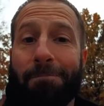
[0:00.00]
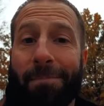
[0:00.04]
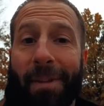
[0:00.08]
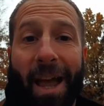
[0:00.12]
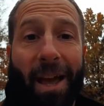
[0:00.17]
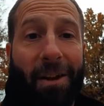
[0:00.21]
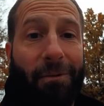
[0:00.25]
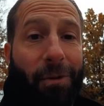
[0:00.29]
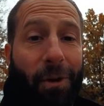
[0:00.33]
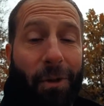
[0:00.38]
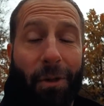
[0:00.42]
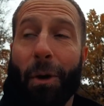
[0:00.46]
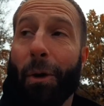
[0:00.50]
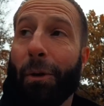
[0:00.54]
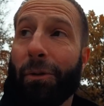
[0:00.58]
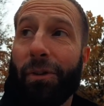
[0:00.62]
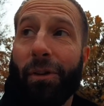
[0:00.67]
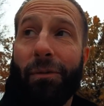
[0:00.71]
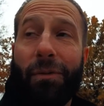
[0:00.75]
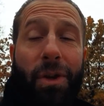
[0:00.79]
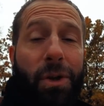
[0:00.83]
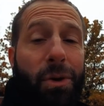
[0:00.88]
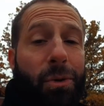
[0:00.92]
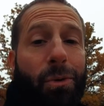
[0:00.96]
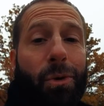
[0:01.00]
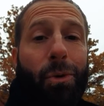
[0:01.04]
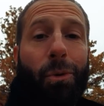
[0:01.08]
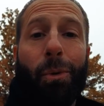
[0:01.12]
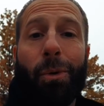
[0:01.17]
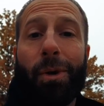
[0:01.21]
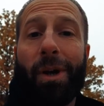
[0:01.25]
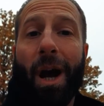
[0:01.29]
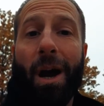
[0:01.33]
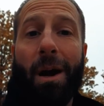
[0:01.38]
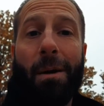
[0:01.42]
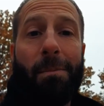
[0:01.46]
And for those of you
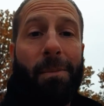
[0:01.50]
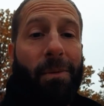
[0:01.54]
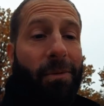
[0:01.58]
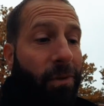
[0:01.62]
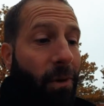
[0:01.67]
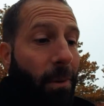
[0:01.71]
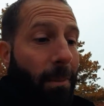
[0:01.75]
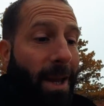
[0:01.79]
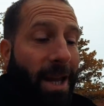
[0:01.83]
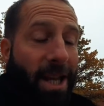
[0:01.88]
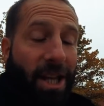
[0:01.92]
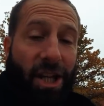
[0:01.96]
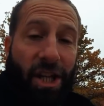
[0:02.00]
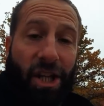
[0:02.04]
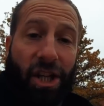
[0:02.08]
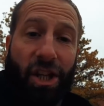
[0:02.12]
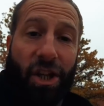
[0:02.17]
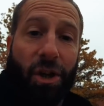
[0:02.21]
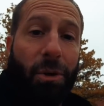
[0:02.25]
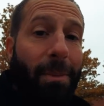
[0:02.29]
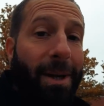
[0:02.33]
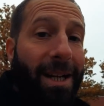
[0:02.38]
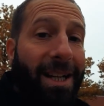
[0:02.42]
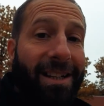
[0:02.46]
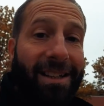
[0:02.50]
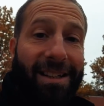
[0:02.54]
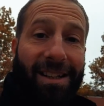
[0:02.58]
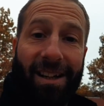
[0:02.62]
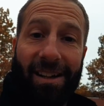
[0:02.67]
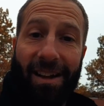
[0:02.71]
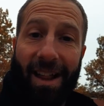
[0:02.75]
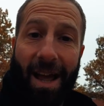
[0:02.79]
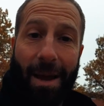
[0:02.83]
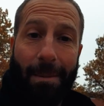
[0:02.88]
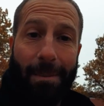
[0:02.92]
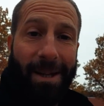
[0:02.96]
who come from a humid
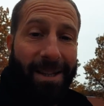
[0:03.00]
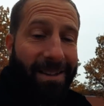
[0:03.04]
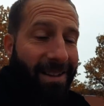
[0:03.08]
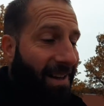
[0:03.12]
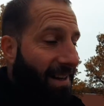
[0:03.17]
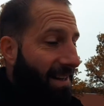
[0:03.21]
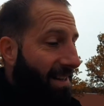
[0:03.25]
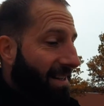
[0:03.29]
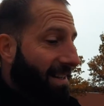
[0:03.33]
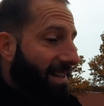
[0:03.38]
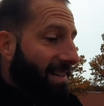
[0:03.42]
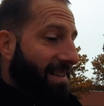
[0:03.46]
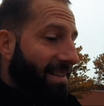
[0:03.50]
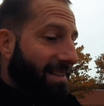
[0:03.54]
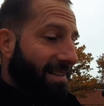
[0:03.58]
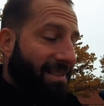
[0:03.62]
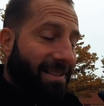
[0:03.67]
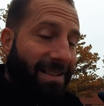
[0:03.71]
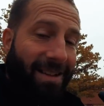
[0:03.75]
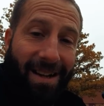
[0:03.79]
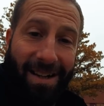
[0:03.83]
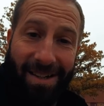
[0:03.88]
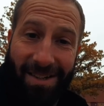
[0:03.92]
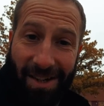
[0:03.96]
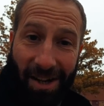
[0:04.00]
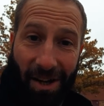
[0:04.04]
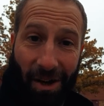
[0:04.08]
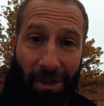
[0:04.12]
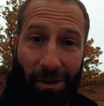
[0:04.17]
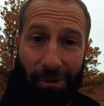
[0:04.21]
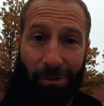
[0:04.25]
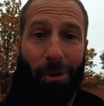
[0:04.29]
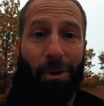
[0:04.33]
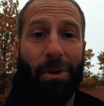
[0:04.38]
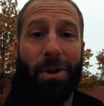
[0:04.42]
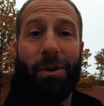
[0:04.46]
climate, it's gonna
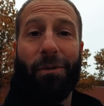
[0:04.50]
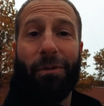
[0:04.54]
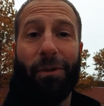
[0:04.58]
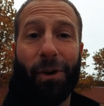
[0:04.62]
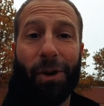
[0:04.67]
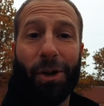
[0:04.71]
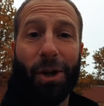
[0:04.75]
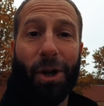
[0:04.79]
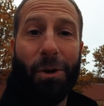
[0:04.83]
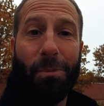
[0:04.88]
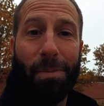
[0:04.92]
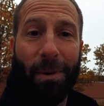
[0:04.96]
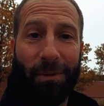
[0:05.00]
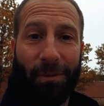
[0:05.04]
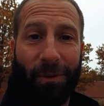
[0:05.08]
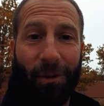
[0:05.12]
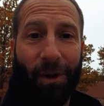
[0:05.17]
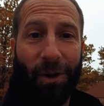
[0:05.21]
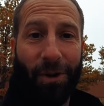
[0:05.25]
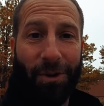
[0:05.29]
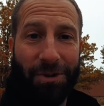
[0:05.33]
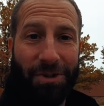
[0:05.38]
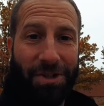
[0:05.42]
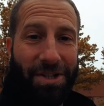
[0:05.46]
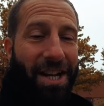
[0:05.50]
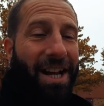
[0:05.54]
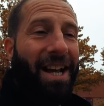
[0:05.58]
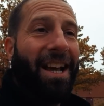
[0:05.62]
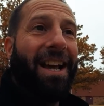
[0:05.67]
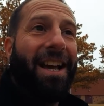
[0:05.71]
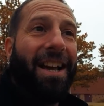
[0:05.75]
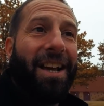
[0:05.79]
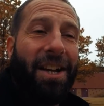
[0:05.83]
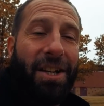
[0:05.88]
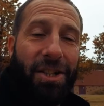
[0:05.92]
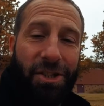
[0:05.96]
throw you for a loop at first.
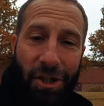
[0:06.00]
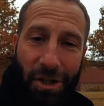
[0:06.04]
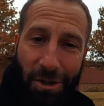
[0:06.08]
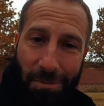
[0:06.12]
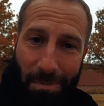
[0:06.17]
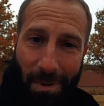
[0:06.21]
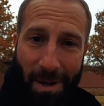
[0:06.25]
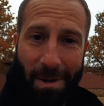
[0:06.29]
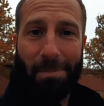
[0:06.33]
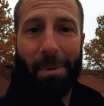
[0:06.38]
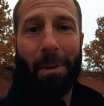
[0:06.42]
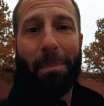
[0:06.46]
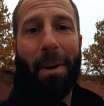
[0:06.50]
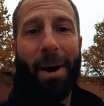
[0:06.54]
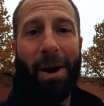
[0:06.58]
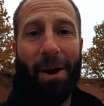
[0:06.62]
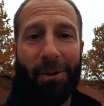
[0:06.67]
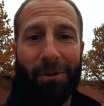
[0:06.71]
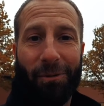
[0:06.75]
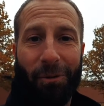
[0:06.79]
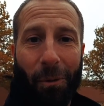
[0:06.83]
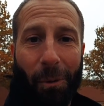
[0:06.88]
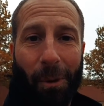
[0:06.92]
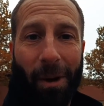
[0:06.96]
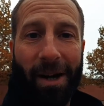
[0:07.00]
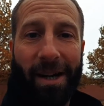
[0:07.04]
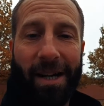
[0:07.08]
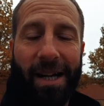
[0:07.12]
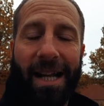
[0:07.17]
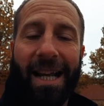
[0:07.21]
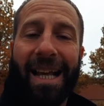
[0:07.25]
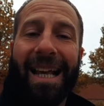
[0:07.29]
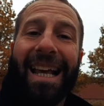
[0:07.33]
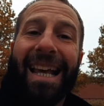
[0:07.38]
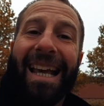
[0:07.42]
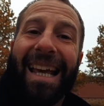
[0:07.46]
Just be prepared for it.
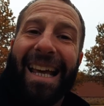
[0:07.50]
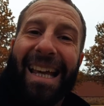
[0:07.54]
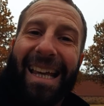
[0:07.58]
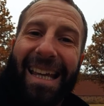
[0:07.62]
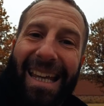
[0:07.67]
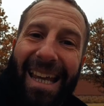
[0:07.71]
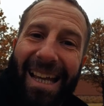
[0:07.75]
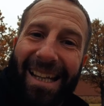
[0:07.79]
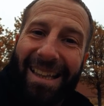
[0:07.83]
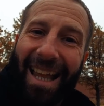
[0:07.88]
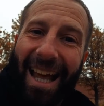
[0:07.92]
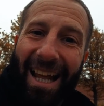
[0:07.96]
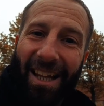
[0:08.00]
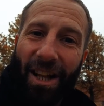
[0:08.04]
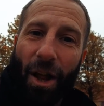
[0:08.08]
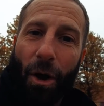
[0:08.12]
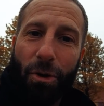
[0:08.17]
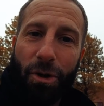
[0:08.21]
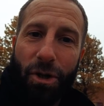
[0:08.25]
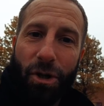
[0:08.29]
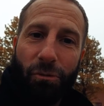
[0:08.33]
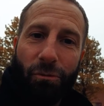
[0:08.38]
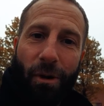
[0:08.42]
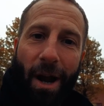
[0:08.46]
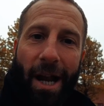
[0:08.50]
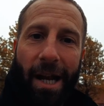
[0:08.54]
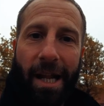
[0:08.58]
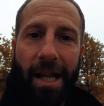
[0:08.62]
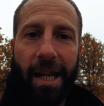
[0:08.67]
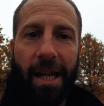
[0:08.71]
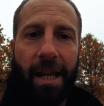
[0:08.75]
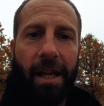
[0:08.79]
Get that lotion ready.